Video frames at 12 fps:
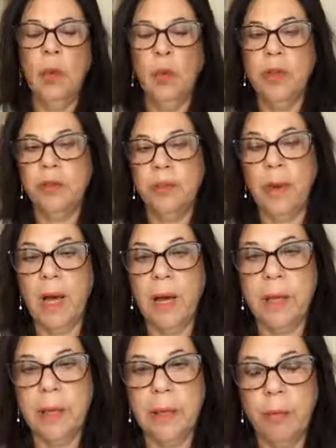with
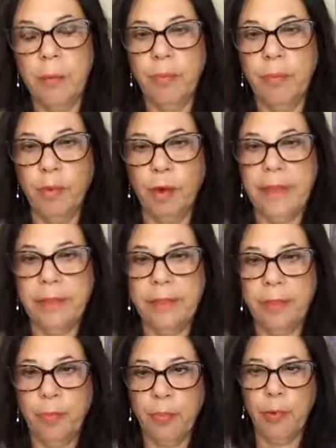my
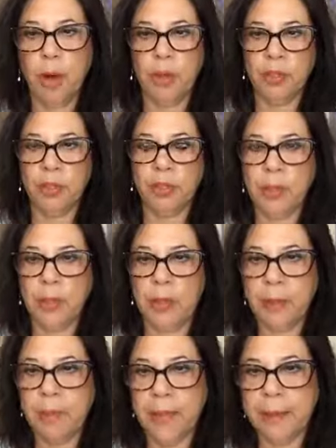breath, brush,
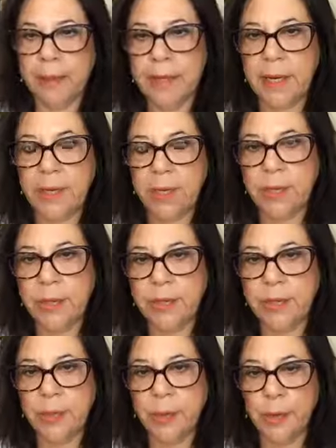and meditation
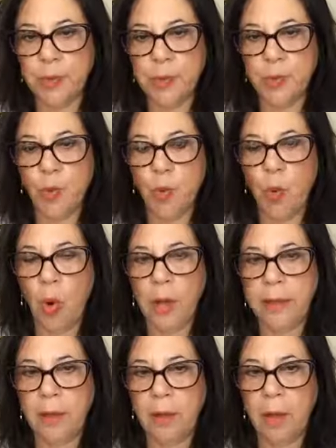series
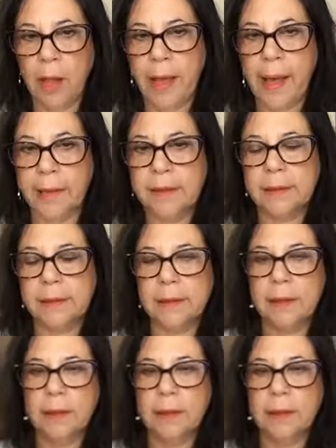one class,